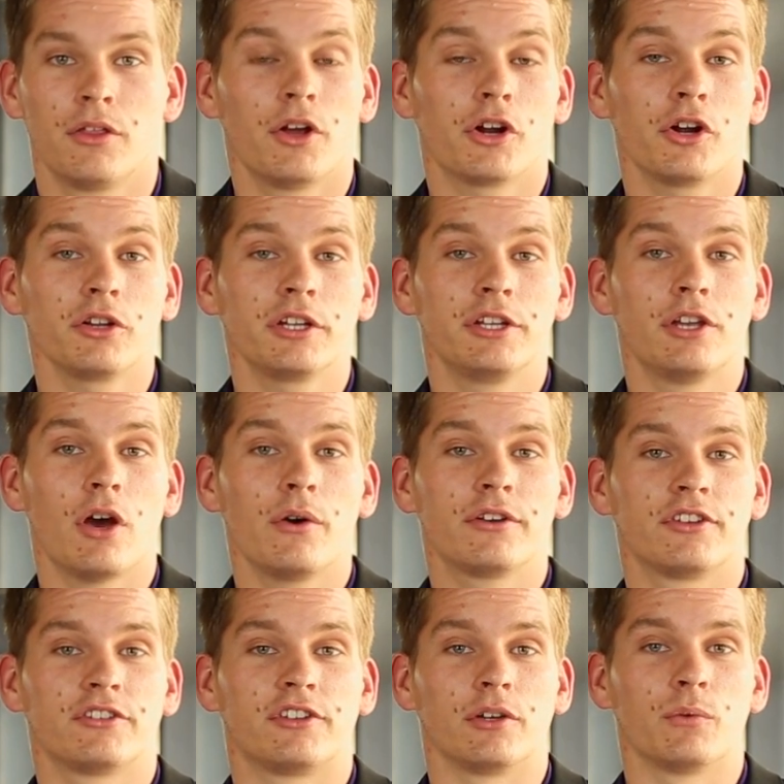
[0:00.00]
There are currently no
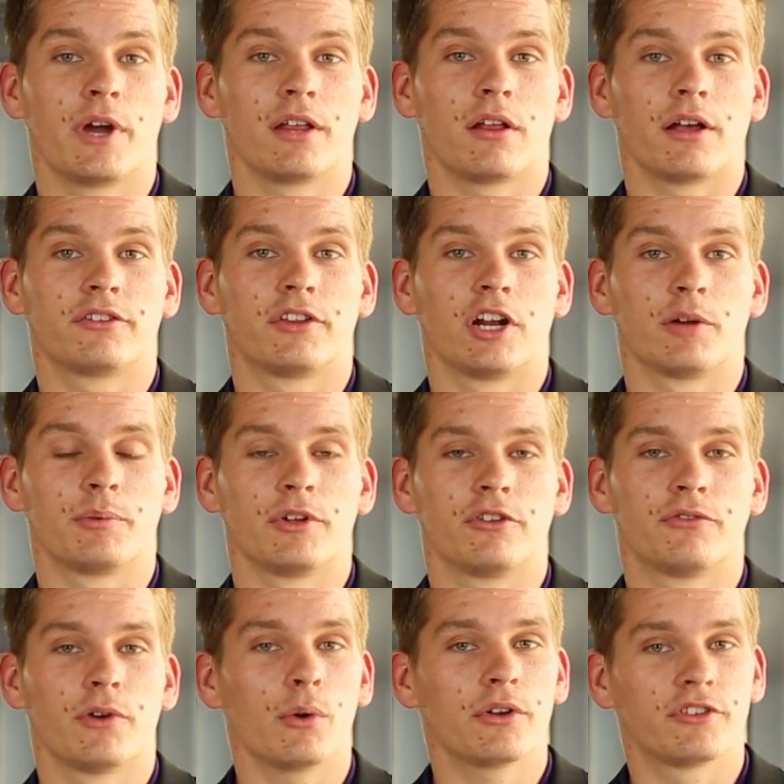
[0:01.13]
existing weight loss
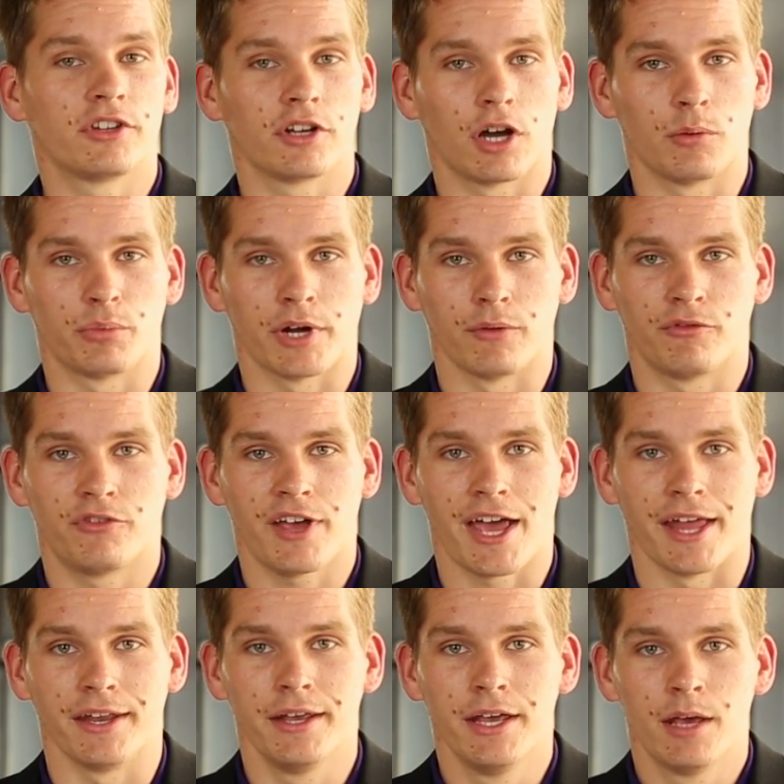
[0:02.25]
therapies focusing on brown
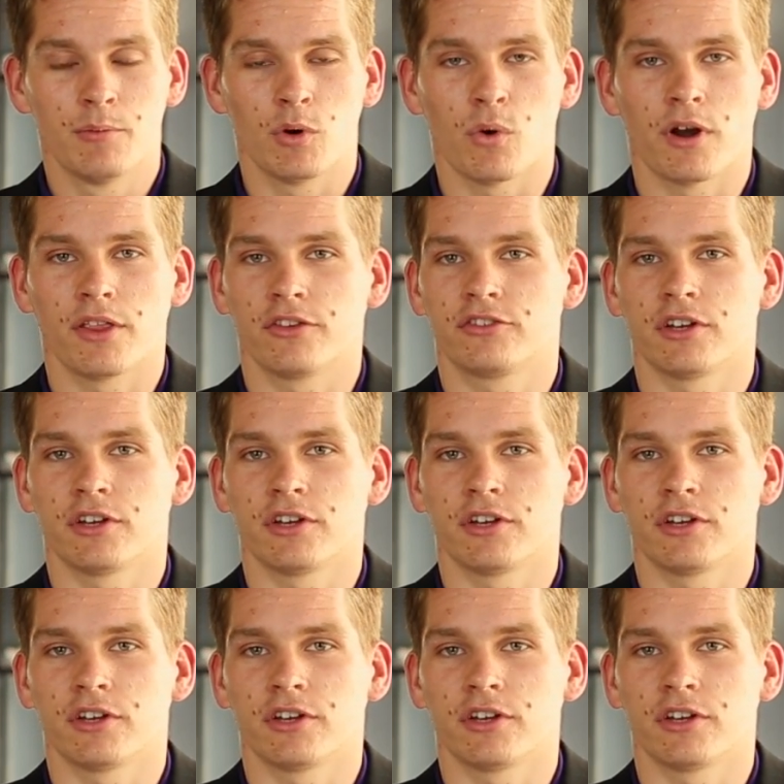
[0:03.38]
fat, but one of the